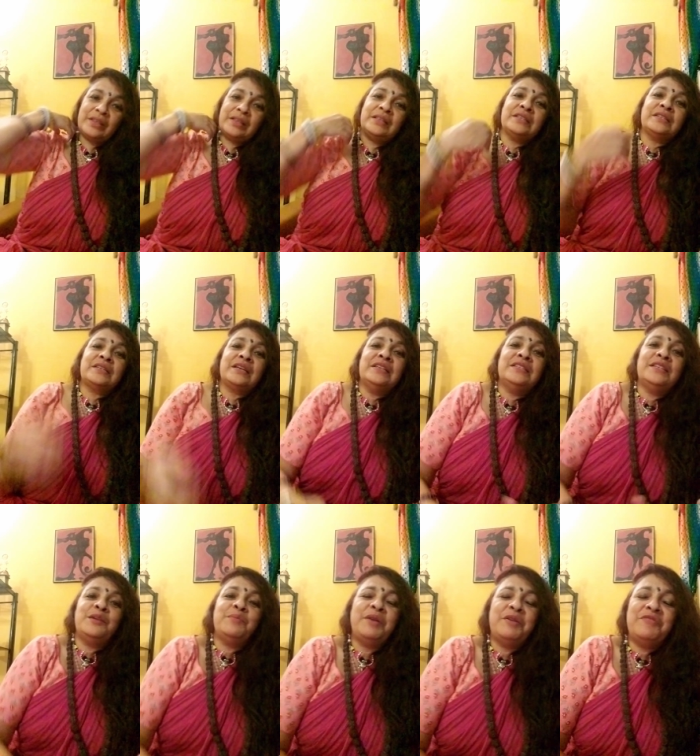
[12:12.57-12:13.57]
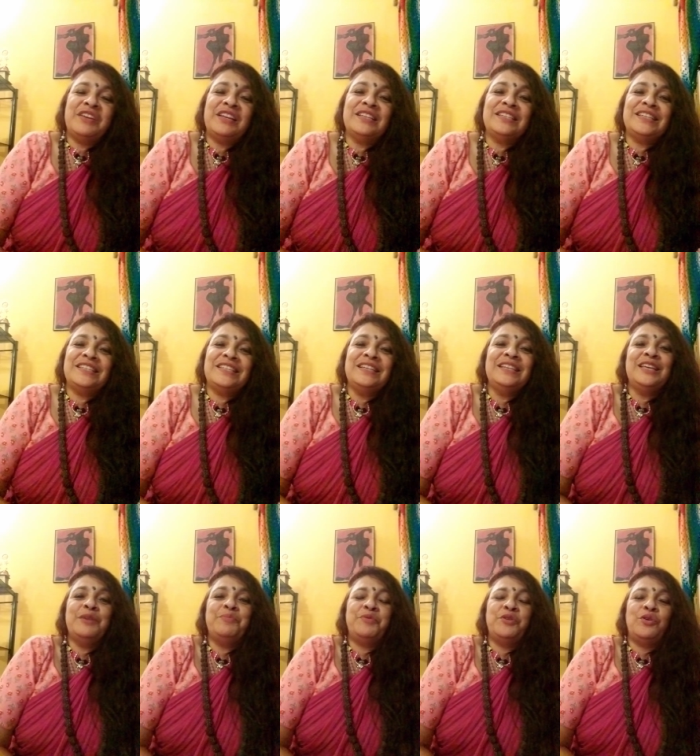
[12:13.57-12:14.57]
just consider my Venus is in
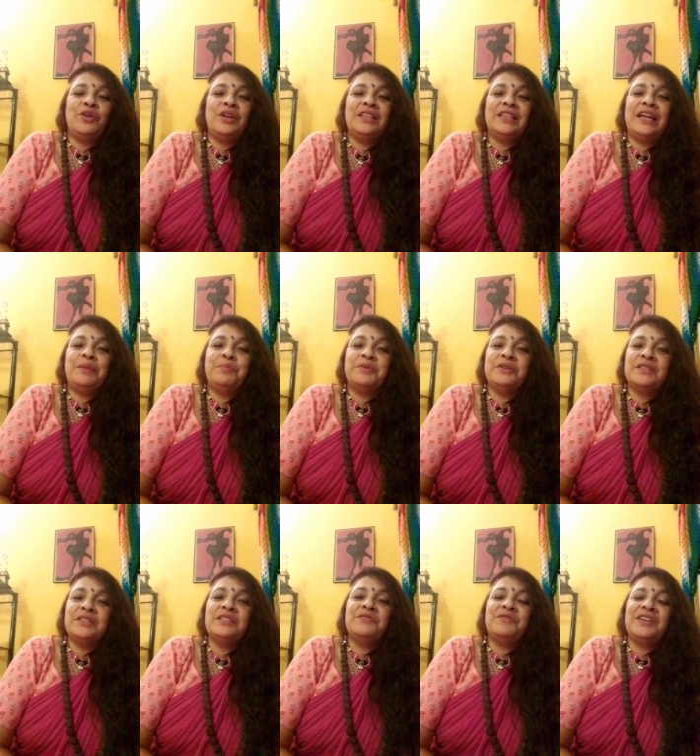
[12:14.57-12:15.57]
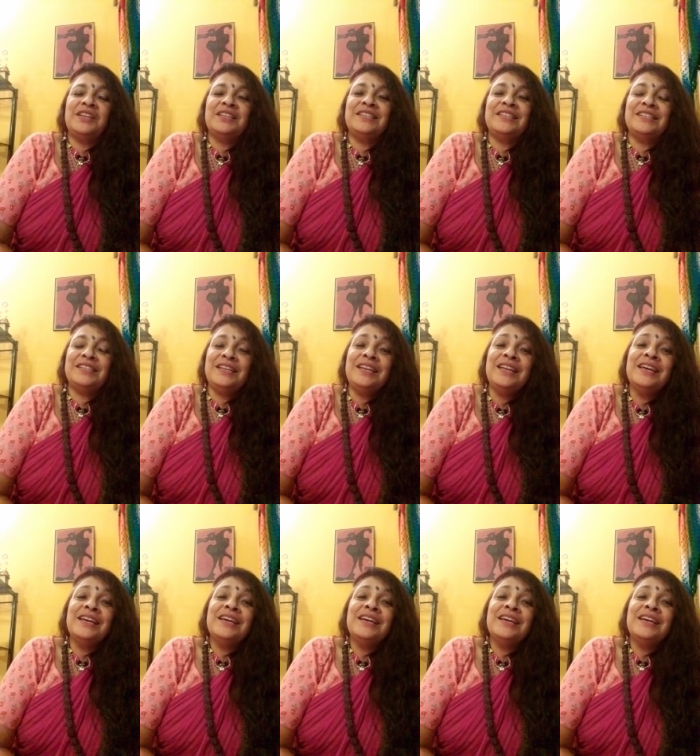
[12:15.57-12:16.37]
Capricorn and that person's Venus is in